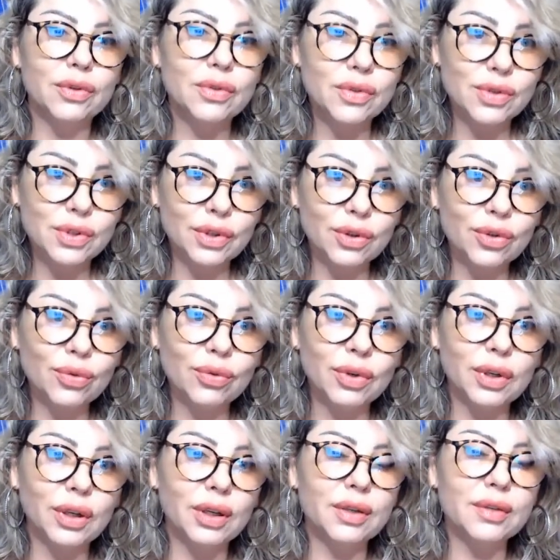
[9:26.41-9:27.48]

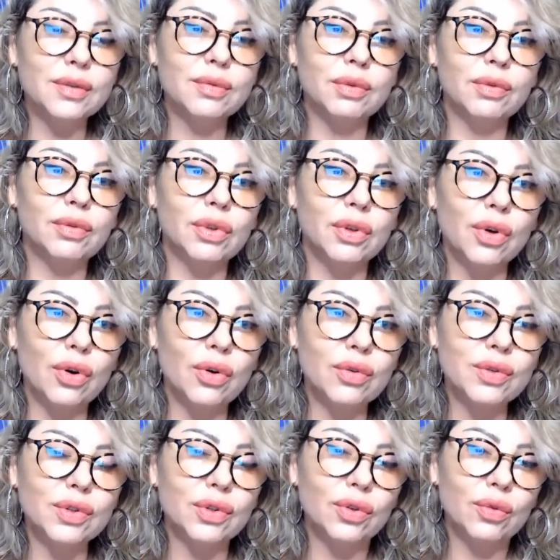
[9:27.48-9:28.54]
secured links with the
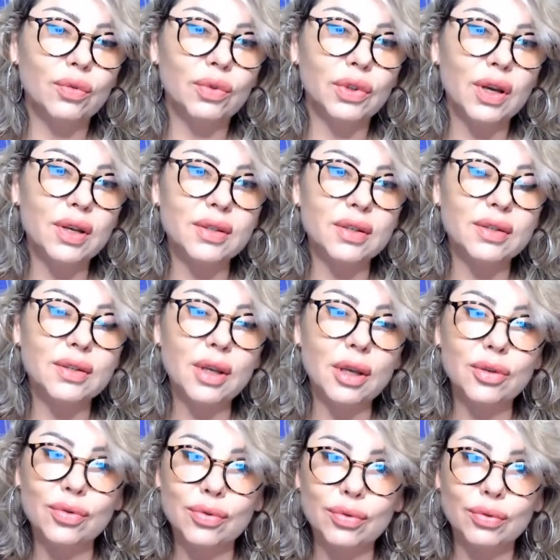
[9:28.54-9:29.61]
codes, and no one has
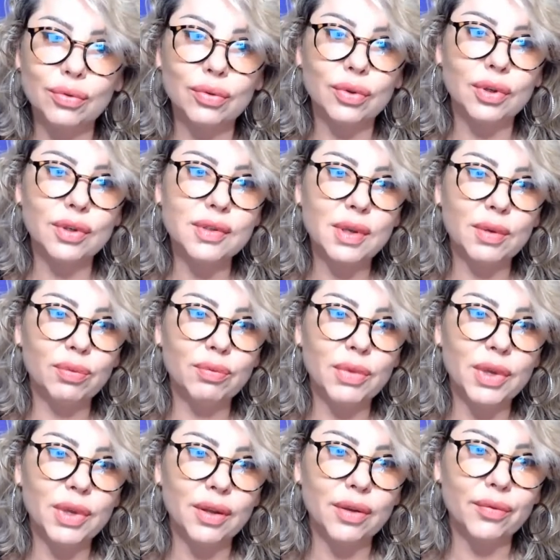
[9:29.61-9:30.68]
access to except
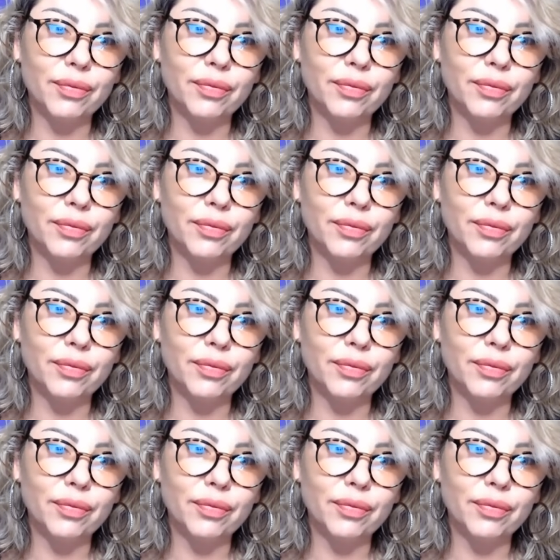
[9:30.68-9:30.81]
me.